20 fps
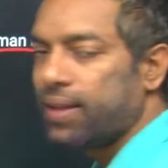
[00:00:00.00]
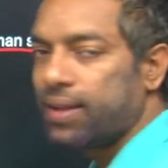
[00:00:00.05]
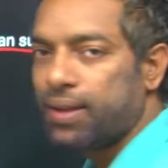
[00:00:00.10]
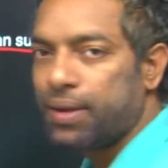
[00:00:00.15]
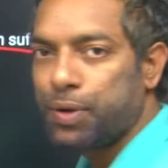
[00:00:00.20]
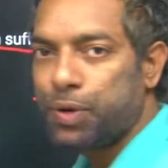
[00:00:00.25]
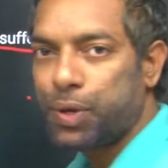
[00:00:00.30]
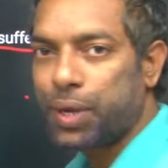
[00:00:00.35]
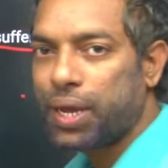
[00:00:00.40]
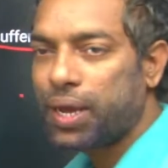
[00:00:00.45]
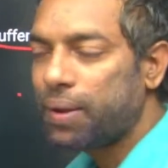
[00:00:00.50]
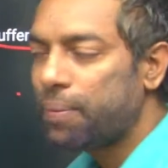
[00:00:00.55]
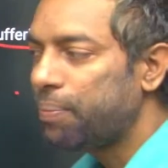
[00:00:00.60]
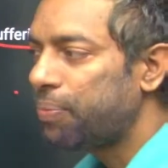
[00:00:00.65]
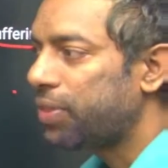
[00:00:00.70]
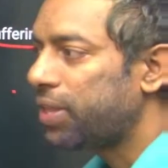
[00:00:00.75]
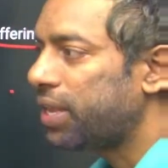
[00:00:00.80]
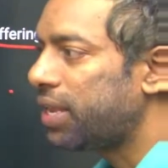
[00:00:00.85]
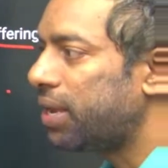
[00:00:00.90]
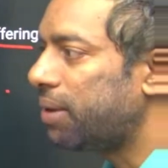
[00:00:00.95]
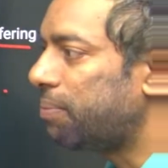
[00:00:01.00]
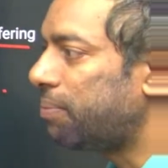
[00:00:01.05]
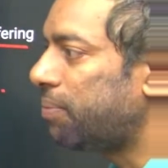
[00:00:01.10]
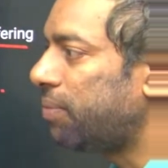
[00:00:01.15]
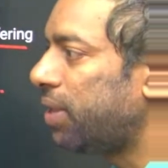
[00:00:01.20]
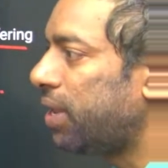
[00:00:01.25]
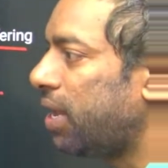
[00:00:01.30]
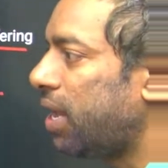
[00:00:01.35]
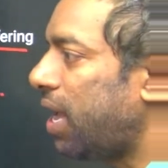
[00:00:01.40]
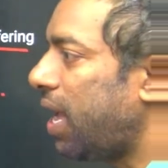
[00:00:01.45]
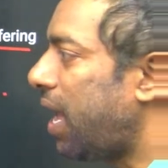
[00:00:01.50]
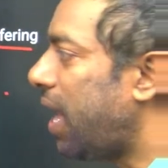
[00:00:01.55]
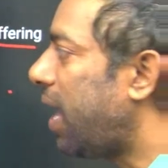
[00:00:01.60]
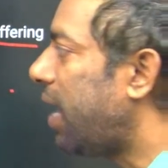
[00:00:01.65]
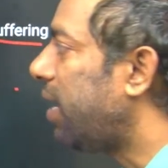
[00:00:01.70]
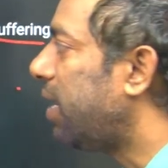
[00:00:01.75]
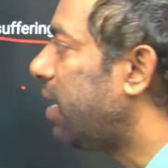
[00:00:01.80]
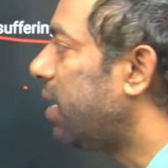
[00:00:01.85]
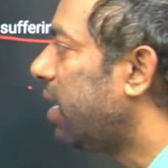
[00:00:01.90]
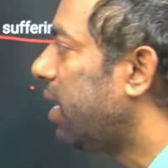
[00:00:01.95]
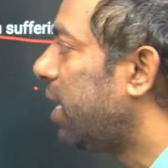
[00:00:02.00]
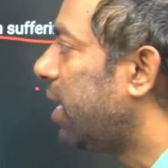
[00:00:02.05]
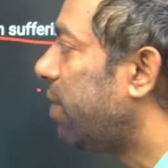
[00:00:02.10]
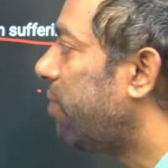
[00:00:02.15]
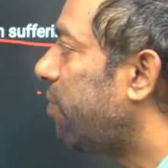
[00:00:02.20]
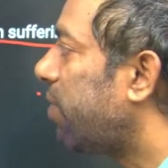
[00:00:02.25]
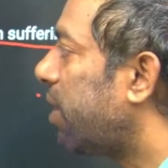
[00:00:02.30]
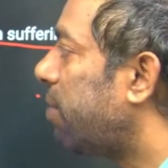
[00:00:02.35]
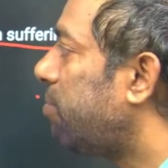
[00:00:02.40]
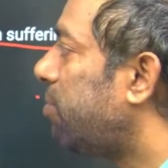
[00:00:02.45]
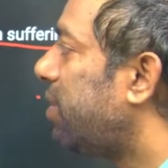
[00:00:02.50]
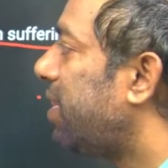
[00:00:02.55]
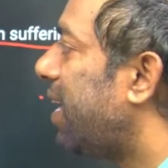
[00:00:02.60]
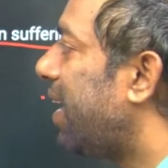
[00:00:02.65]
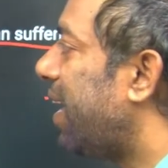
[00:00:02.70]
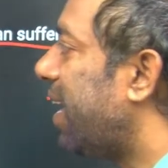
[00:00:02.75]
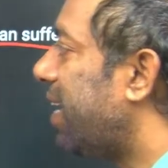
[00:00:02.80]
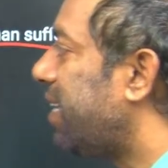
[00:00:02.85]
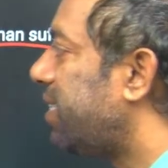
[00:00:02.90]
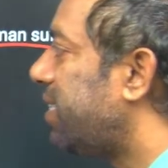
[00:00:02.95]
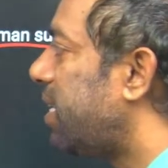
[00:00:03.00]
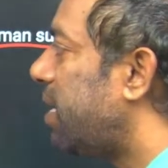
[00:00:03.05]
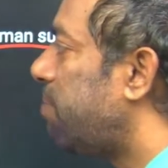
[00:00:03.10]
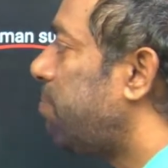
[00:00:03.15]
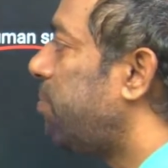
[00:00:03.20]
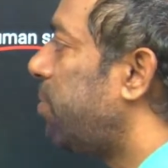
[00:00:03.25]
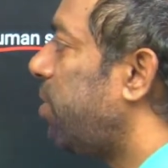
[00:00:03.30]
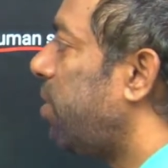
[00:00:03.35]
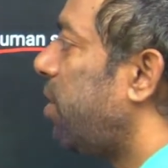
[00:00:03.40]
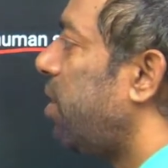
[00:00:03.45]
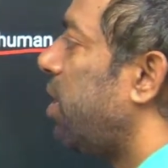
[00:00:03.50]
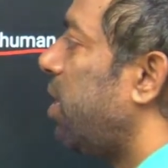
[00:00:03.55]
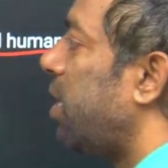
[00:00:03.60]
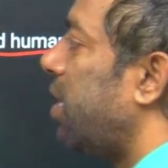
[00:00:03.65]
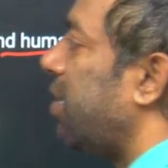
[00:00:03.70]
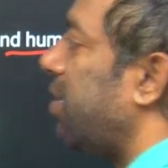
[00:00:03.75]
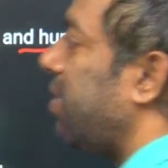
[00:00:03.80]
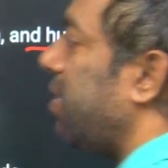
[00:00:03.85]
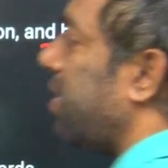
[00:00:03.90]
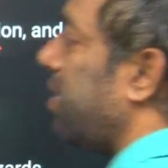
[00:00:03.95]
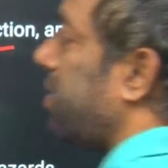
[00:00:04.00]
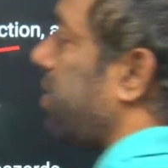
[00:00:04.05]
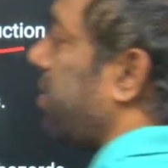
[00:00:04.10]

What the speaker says: Okay, yep. And if come to the example, there is